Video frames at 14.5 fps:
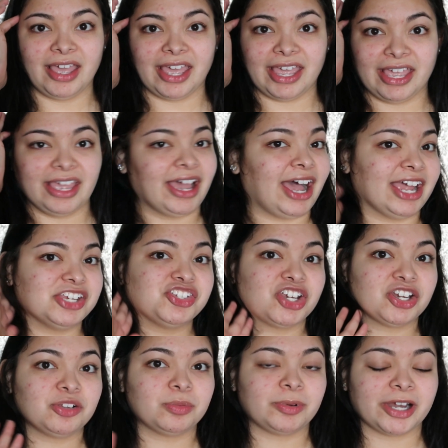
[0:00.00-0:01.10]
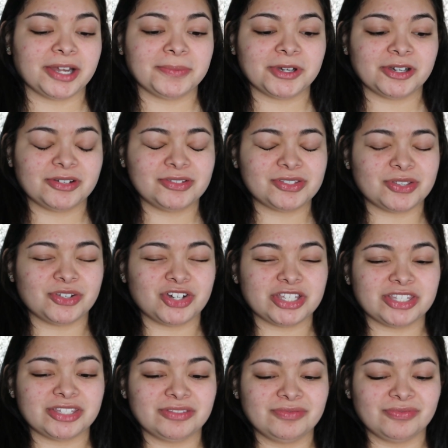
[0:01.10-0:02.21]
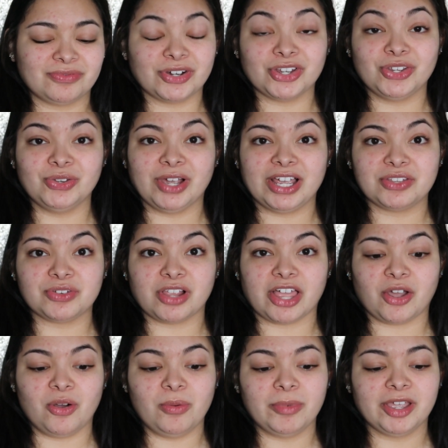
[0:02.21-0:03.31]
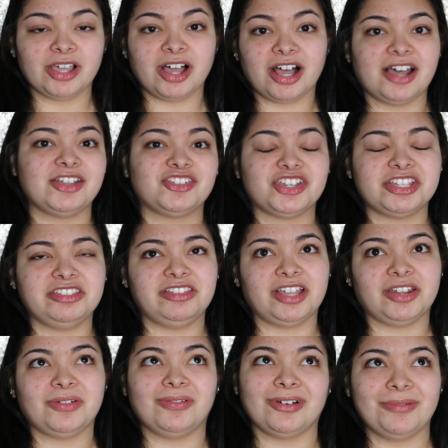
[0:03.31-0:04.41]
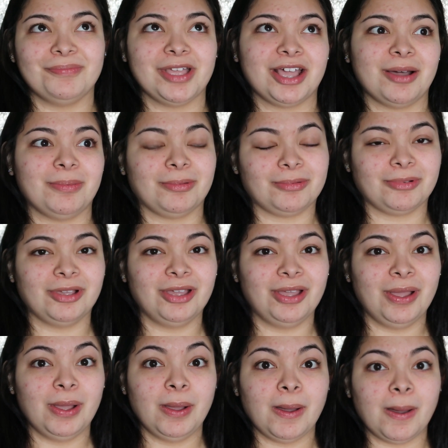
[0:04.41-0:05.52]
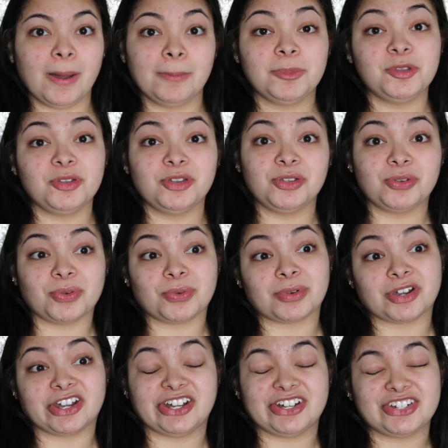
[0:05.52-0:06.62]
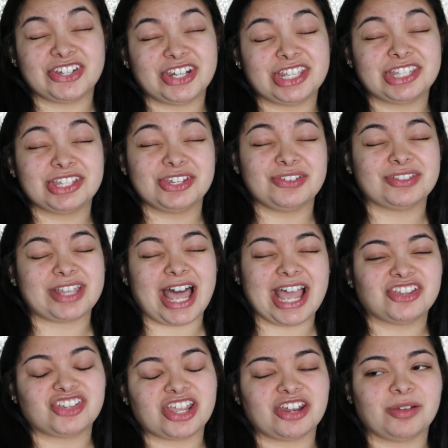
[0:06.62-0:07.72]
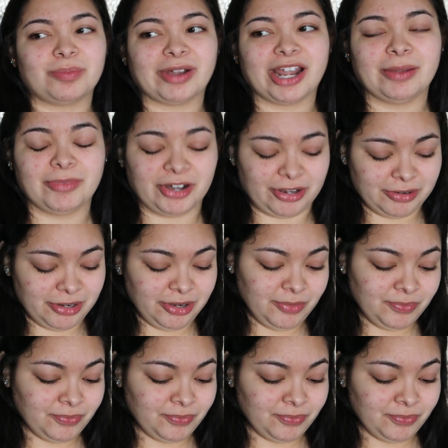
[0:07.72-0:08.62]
a eyeshadow primer. So just for you guys who are like, oh my god, she's not a real beauty guru, she doesn't use eyeshadow primer.